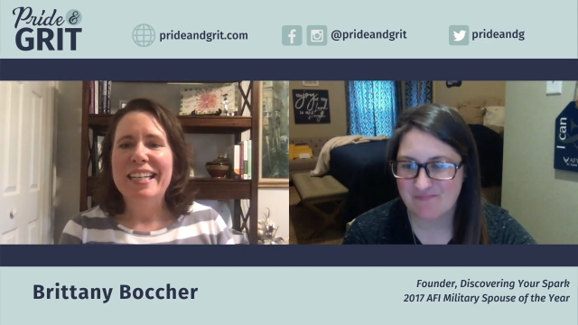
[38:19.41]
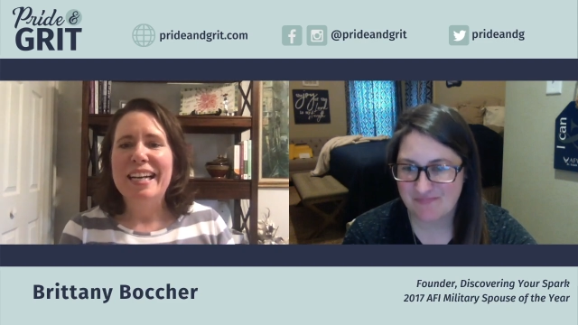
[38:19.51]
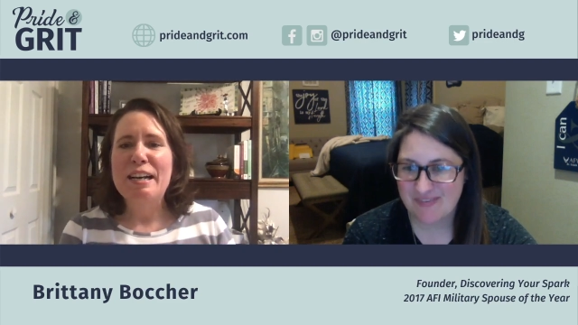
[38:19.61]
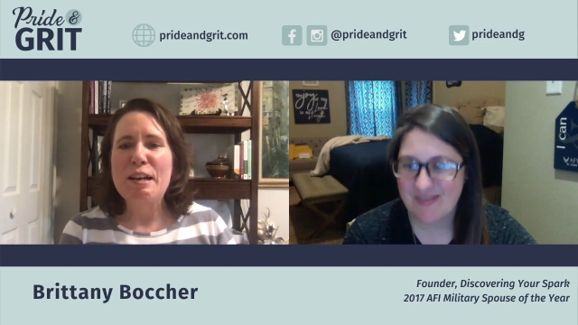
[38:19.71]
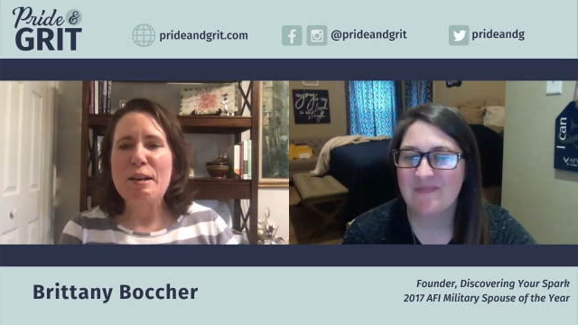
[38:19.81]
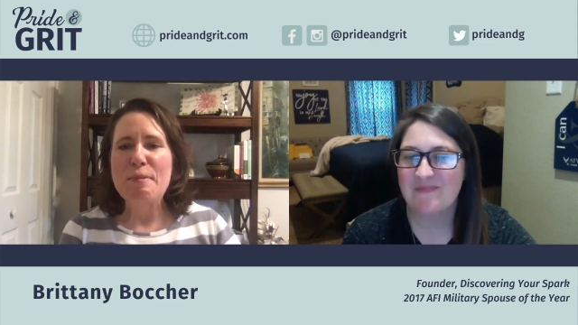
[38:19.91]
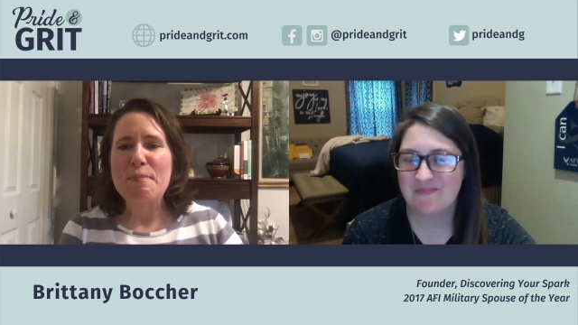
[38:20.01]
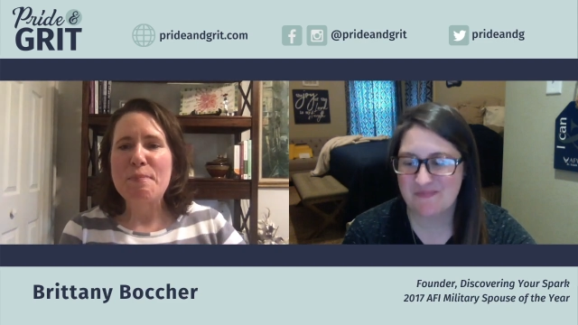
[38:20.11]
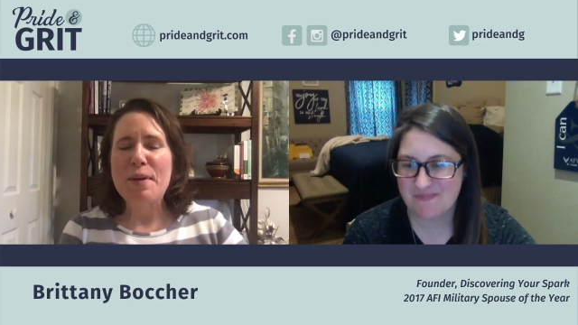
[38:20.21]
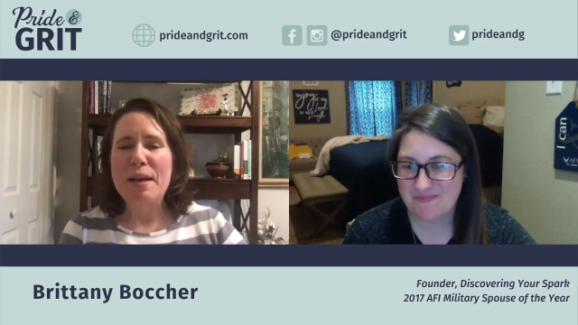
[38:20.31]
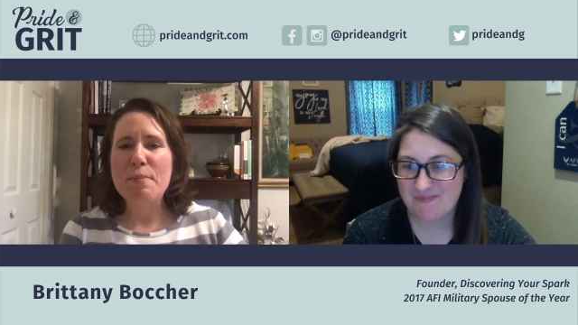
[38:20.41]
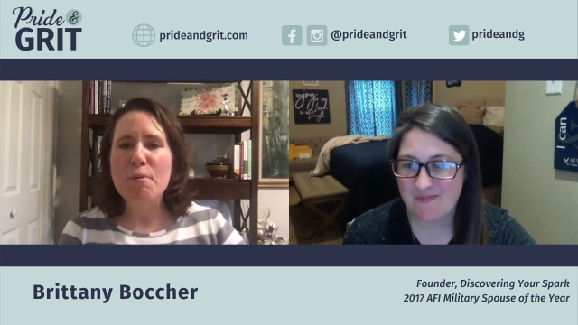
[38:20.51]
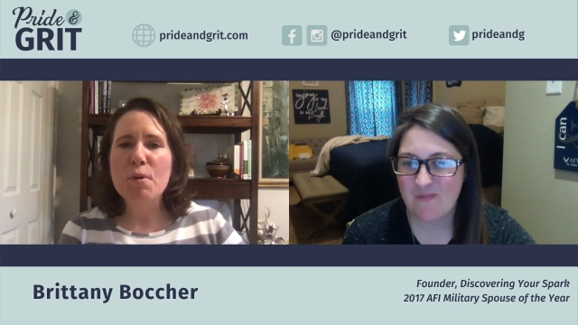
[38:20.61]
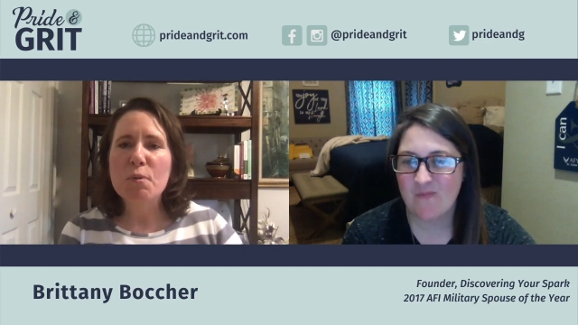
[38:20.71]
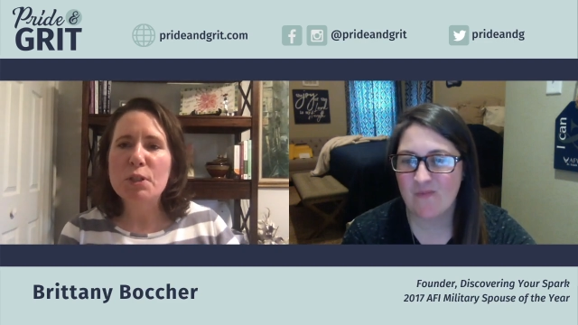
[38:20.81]
Speaker 1: Mm-hmm. But
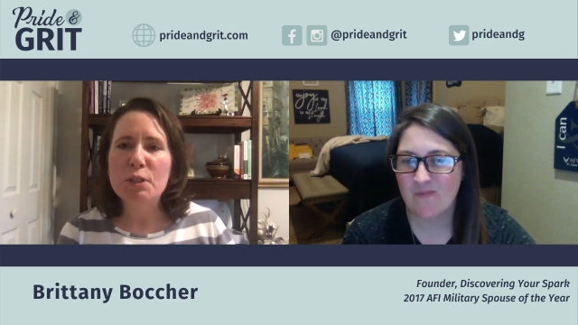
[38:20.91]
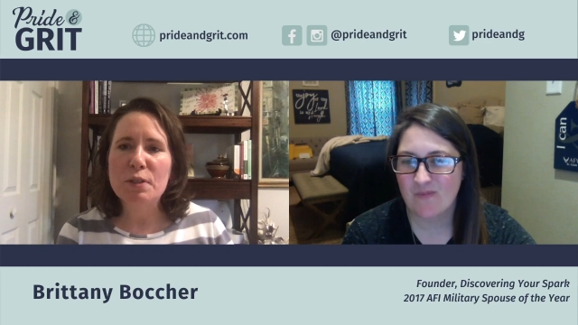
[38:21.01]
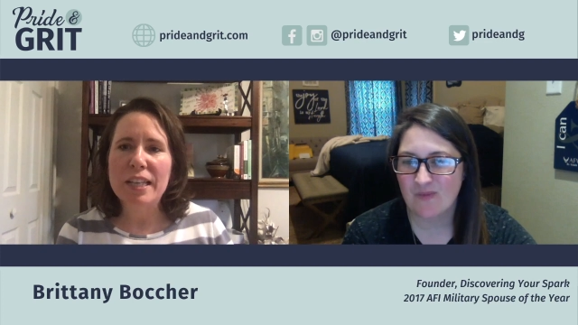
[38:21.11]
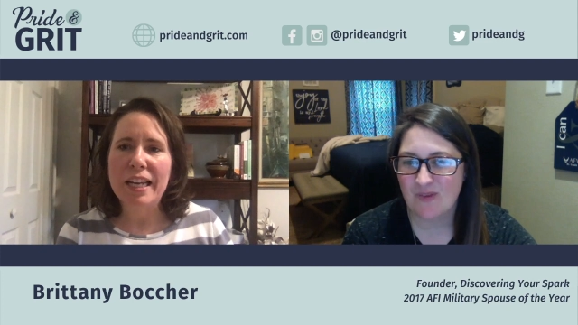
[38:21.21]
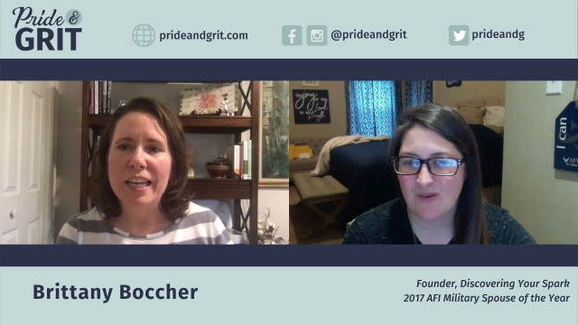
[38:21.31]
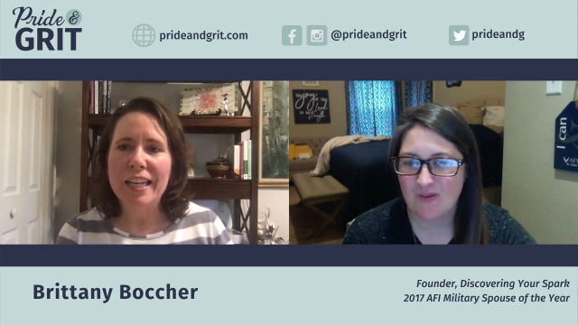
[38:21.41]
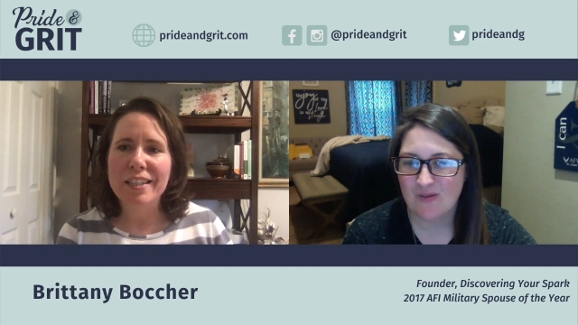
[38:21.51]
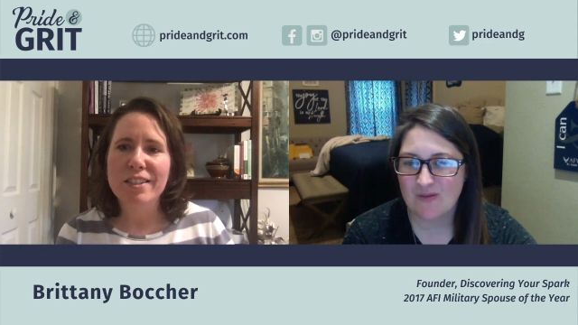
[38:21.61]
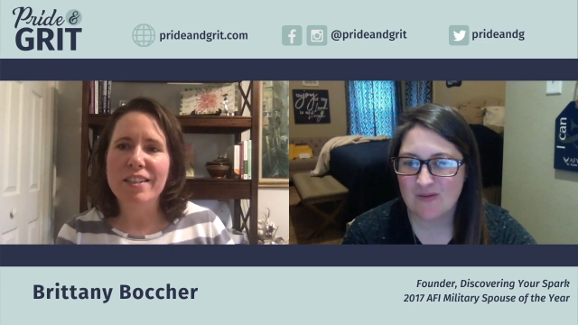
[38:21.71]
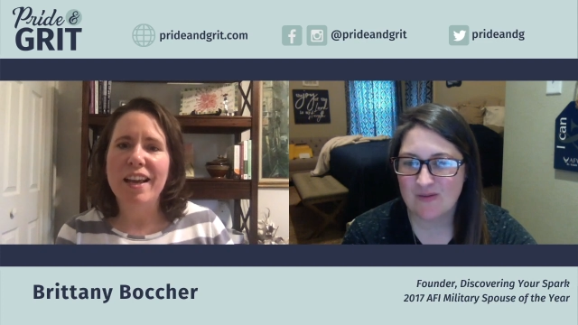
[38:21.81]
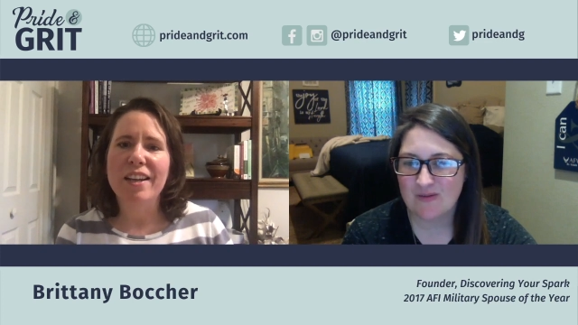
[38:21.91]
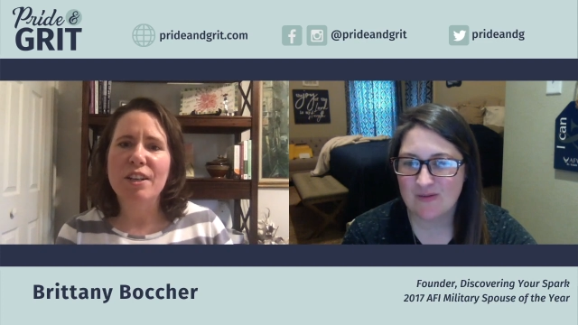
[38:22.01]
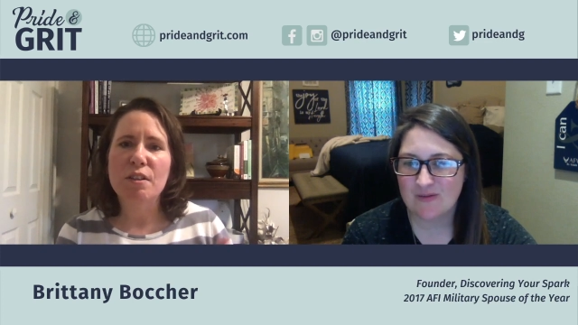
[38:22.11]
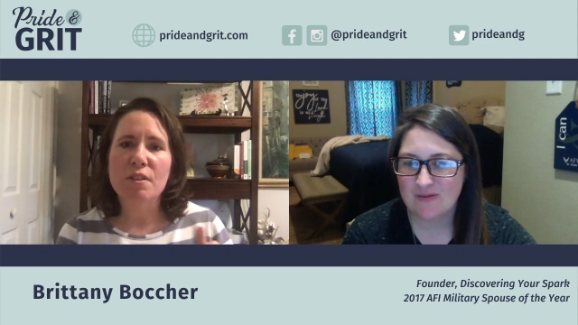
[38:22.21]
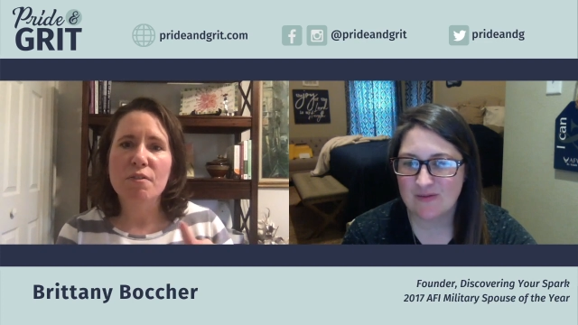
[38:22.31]
what would you say is kind of
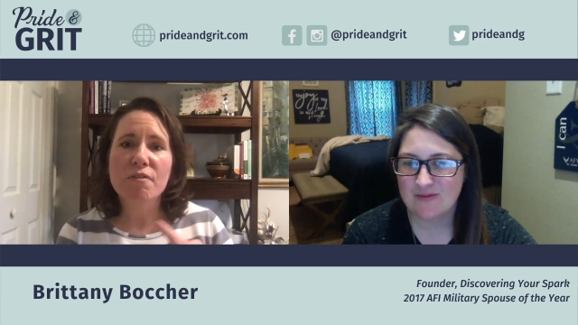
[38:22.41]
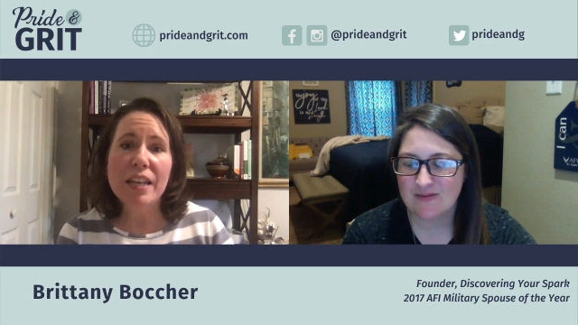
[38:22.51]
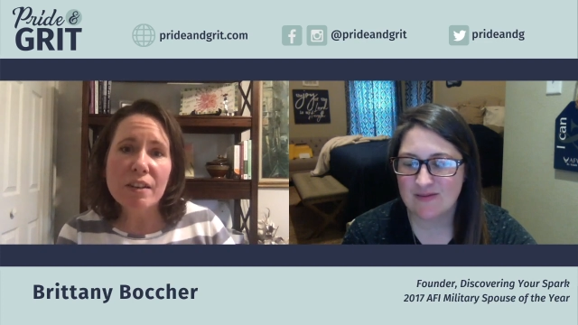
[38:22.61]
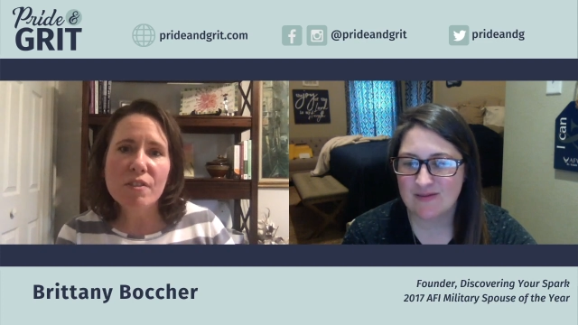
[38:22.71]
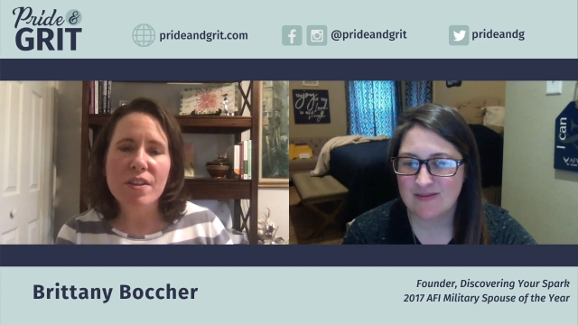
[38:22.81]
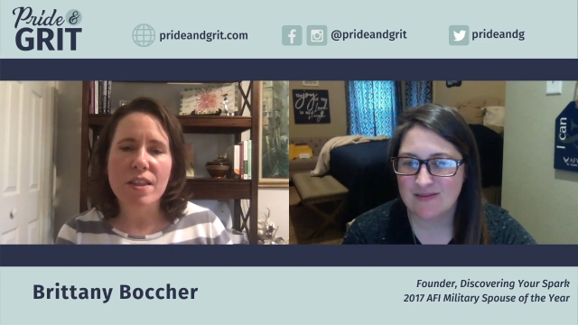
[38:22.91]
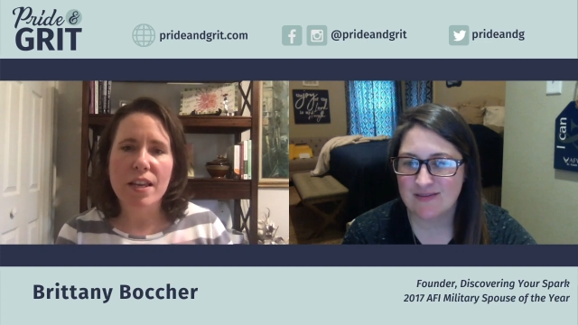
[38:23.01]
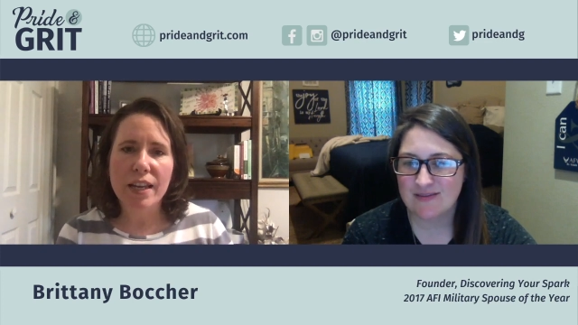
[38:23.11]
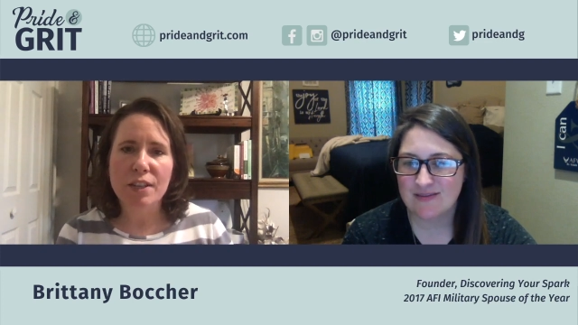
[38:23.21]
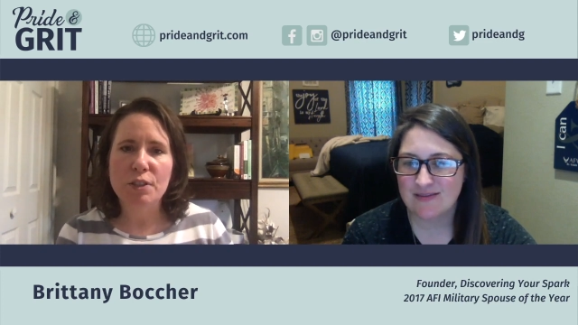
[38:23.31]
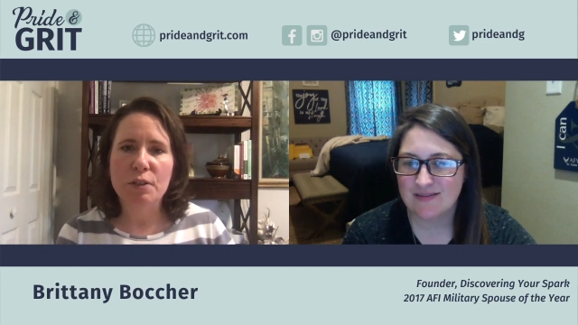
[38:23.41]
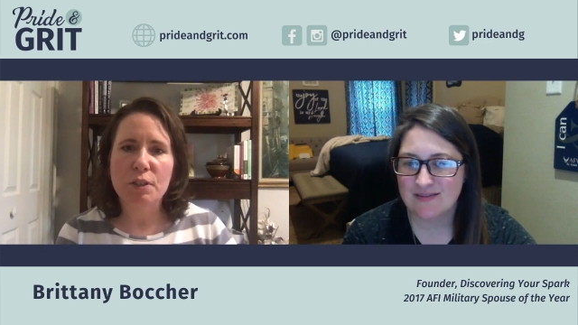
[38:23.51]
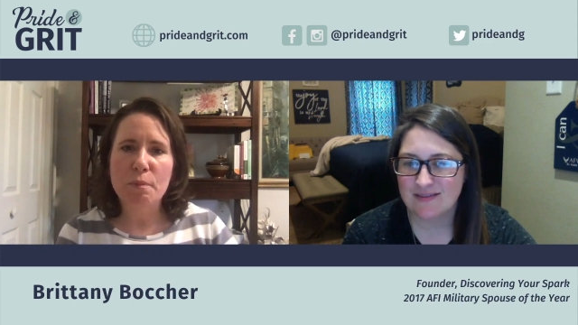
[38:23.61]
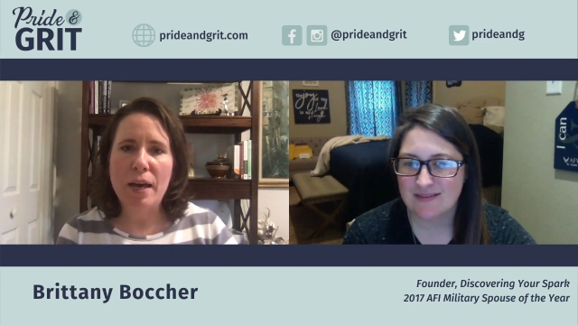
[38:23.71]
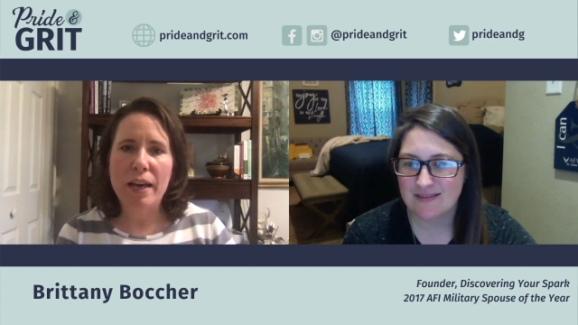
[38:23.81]
your favorite thing as you
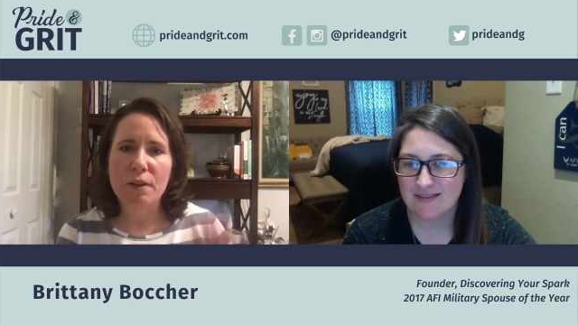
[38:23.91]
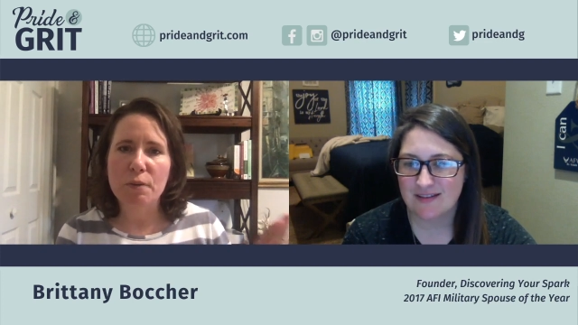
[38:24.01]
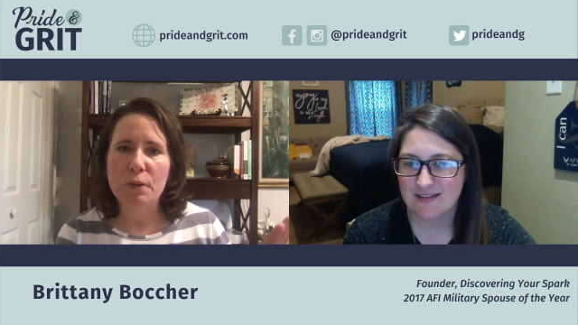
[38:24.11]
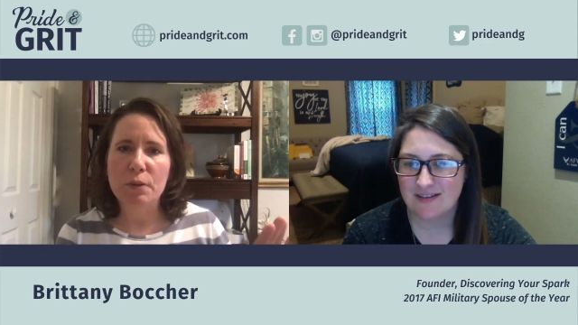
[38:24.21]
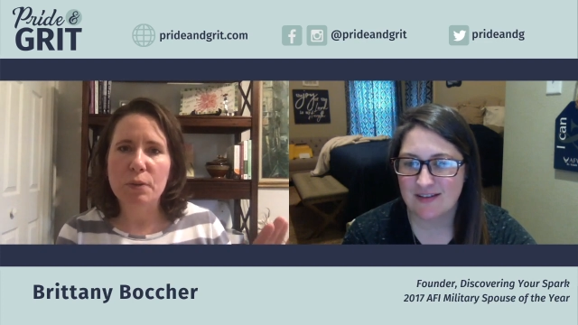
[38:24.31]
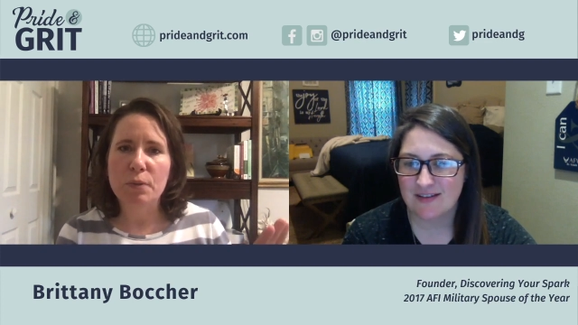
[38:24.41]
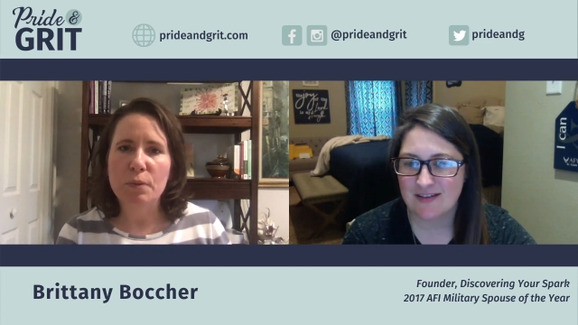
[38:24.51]
look back through